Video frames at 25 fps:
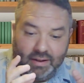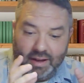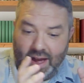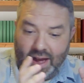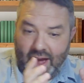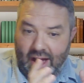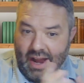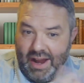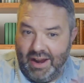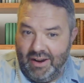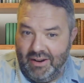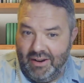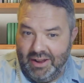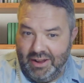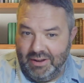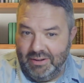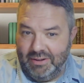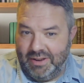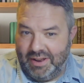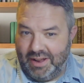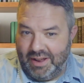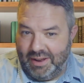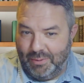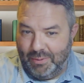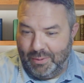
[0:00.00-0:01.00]
I hear you
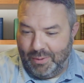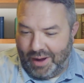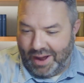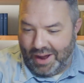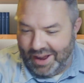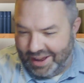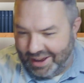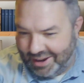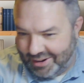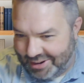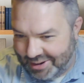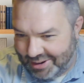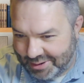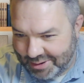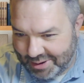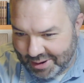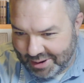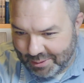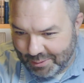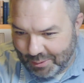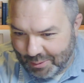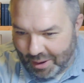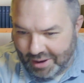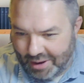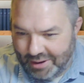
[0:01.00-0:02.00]
did. I hear you did
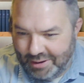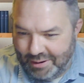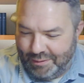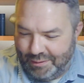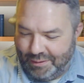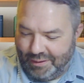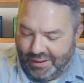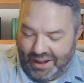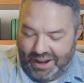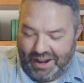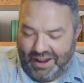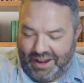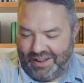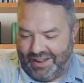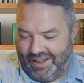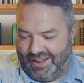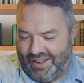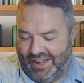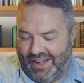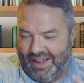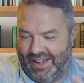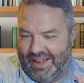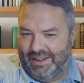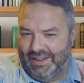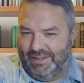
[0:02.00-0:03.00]
wonderfully.
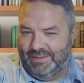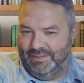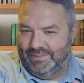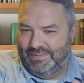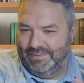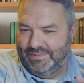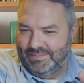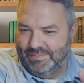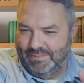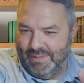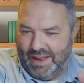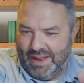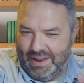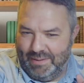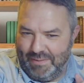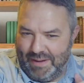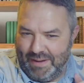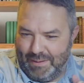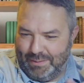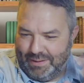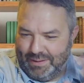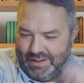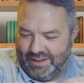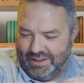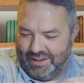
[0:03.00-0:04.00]
Many
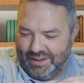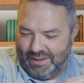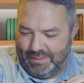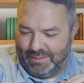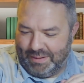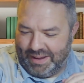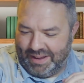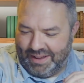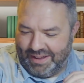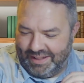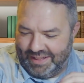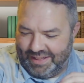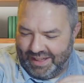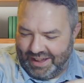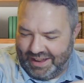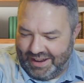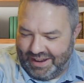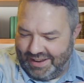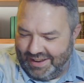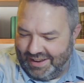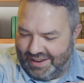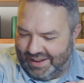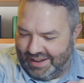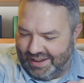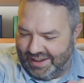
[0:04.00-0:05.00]
people told me
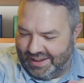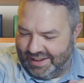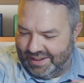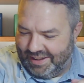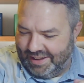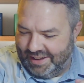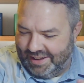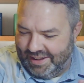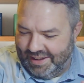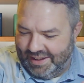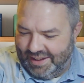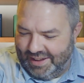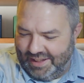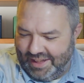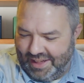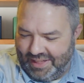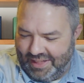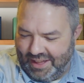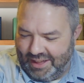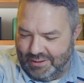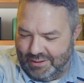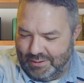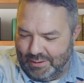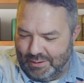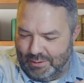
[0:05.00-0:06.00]
that
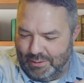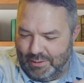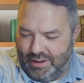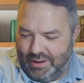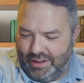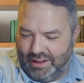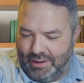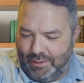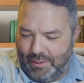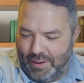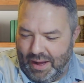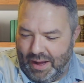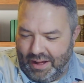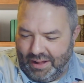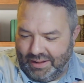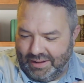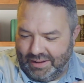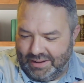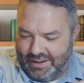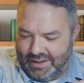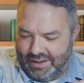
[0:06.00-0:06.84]
things went really well.